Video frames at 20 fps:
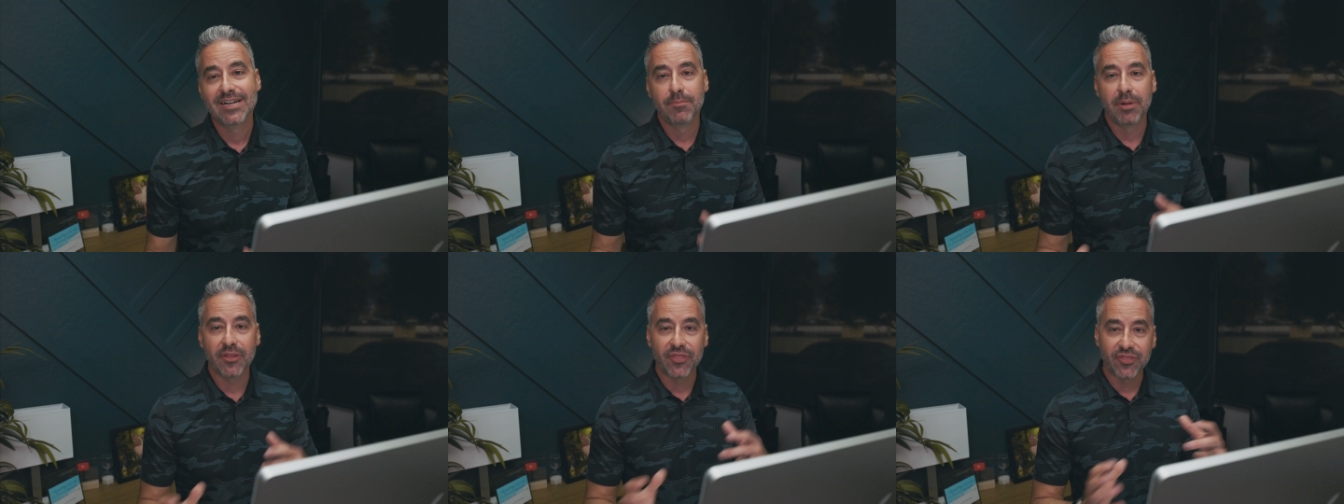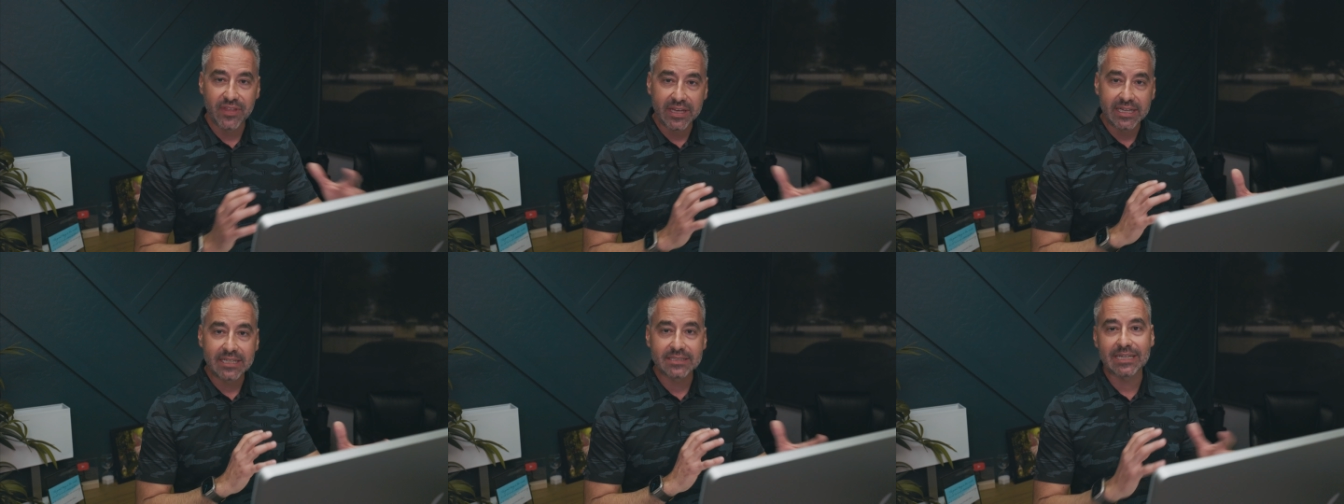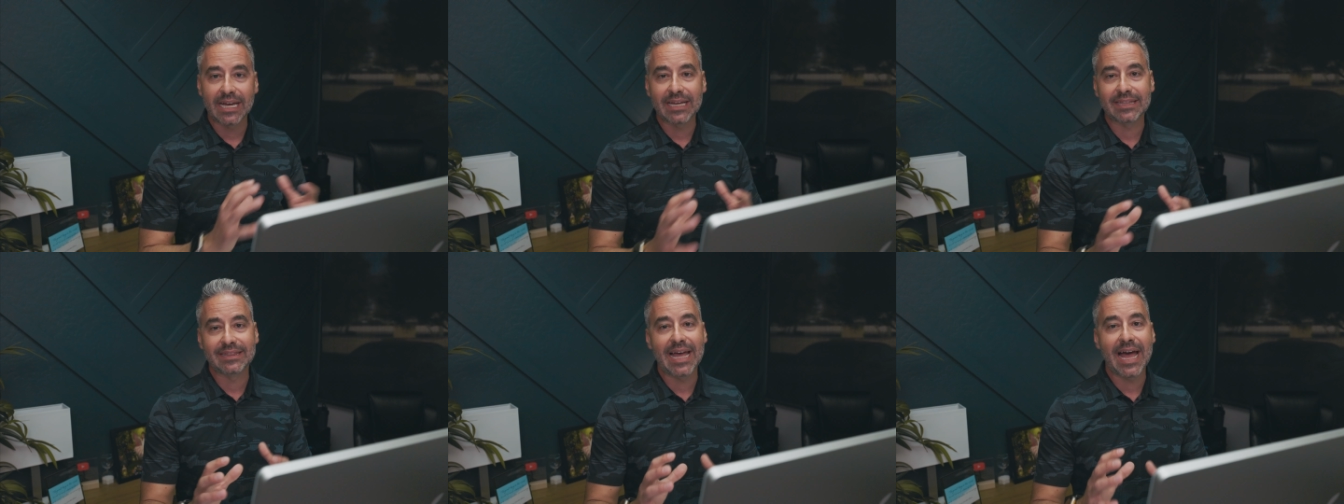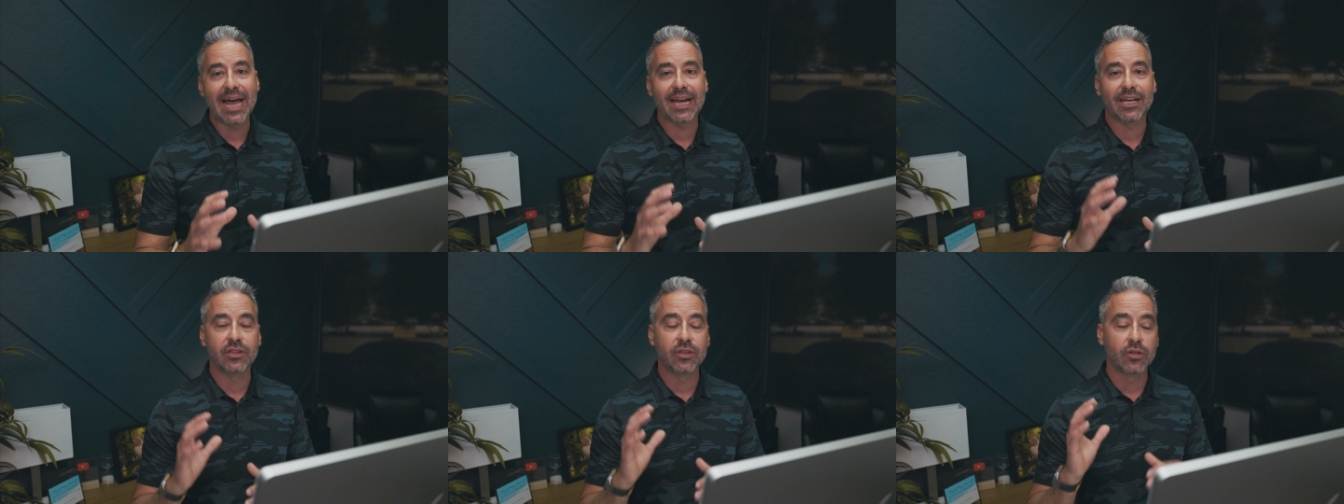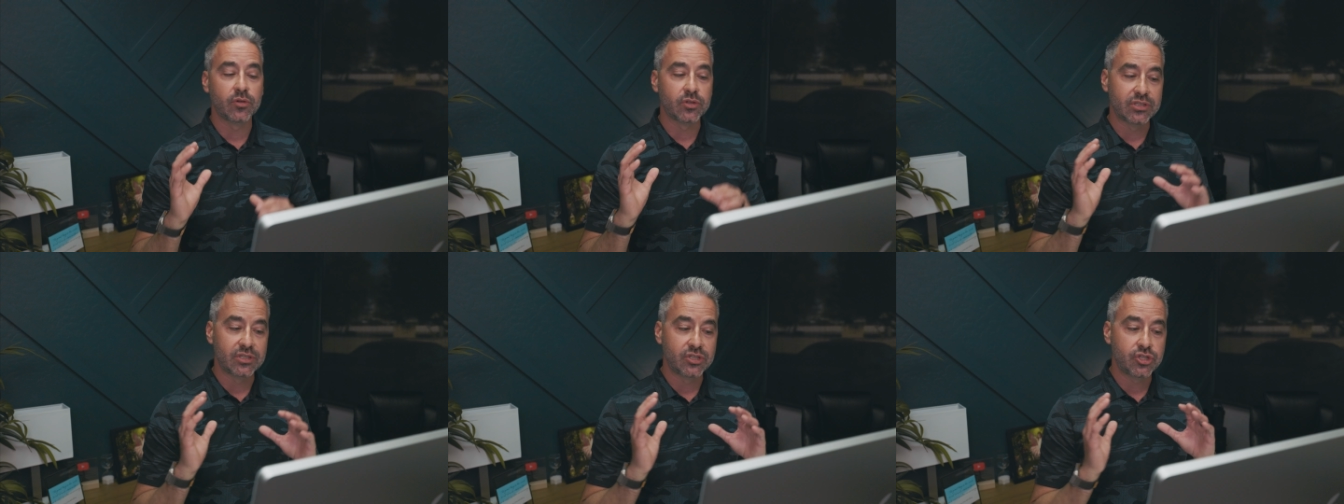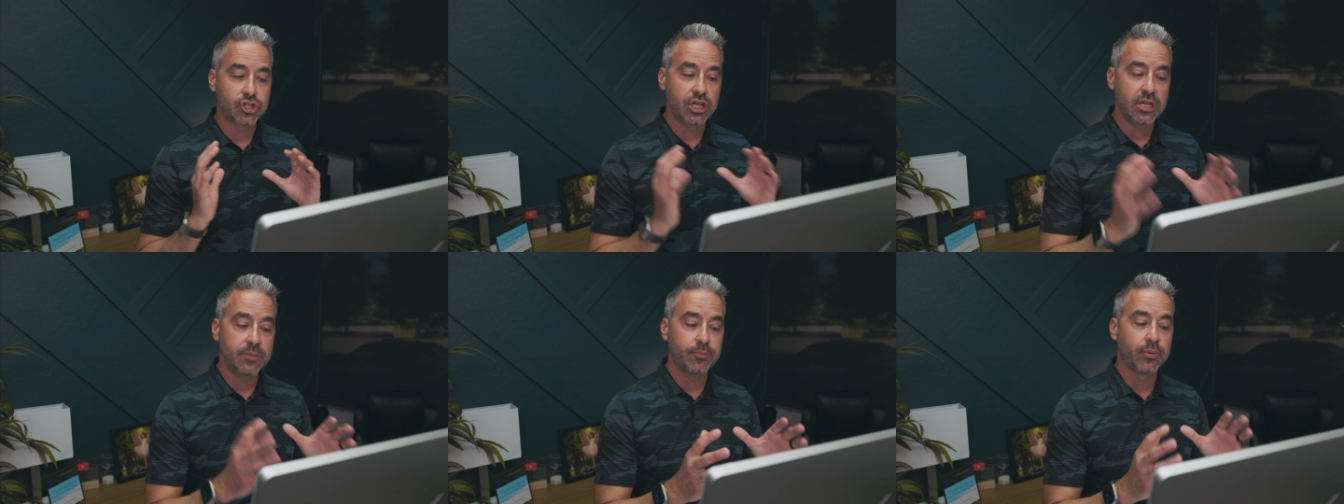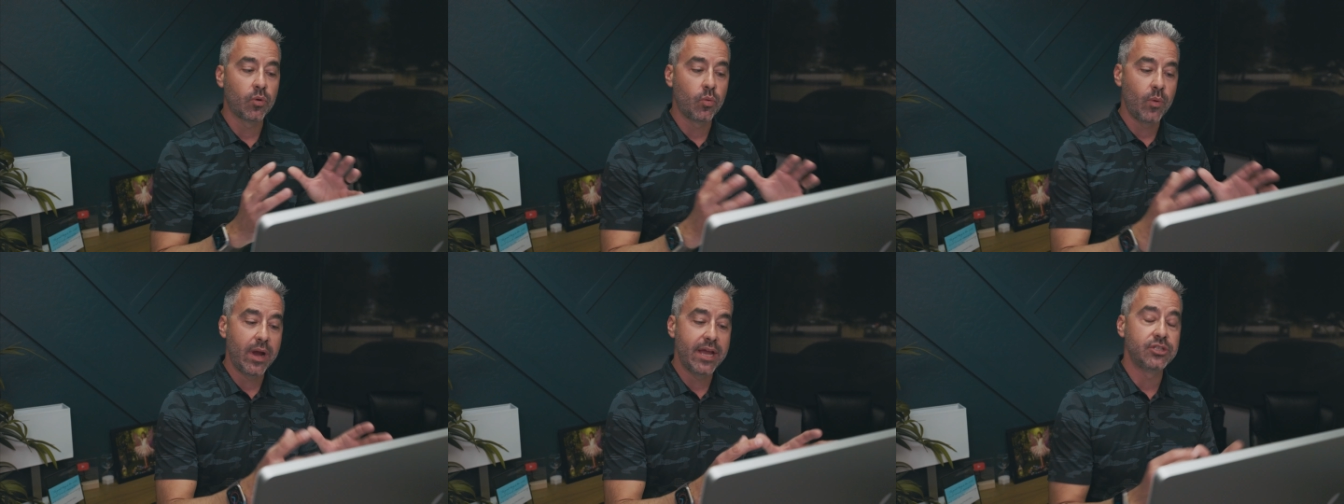but things like that, there's
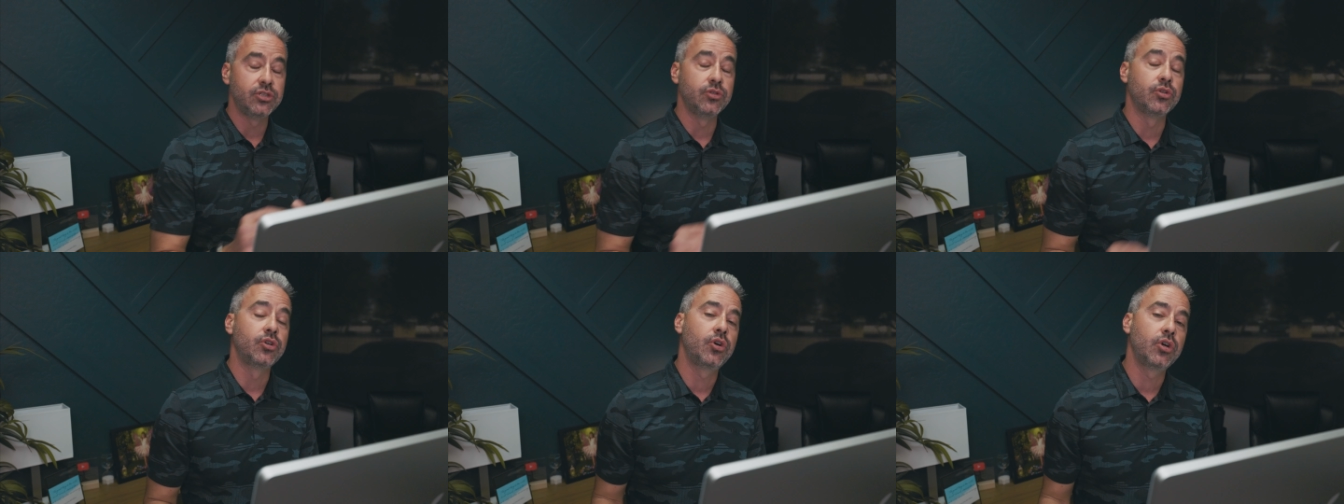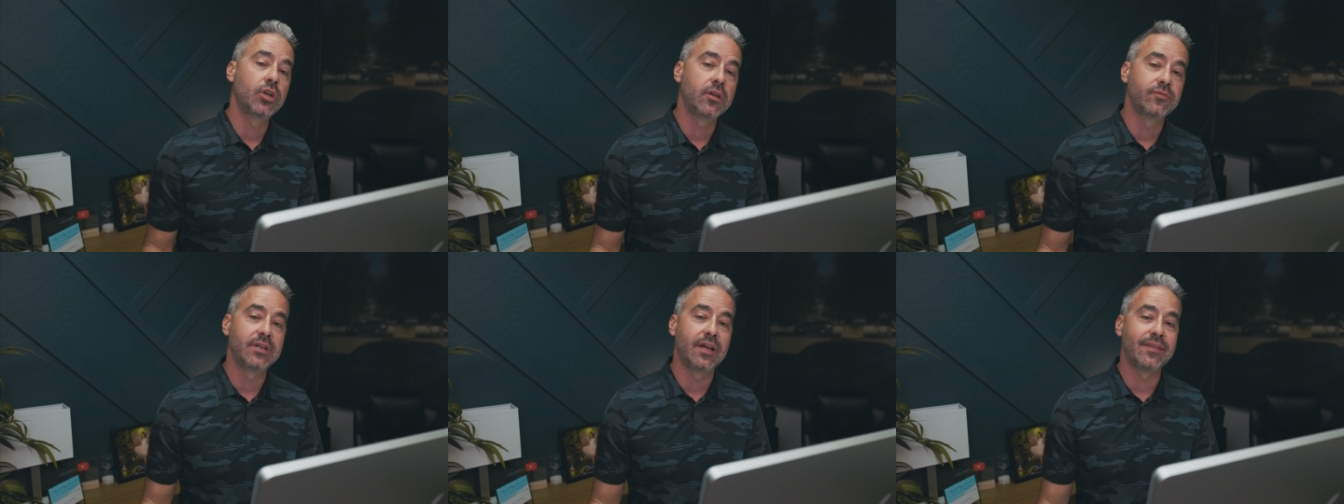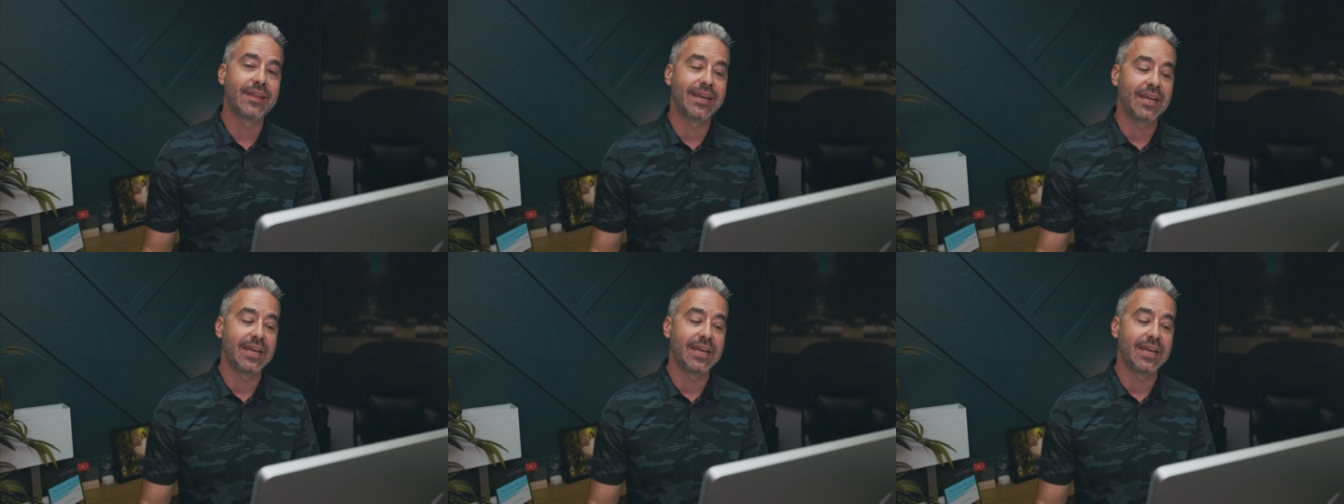cheaper ways you could have done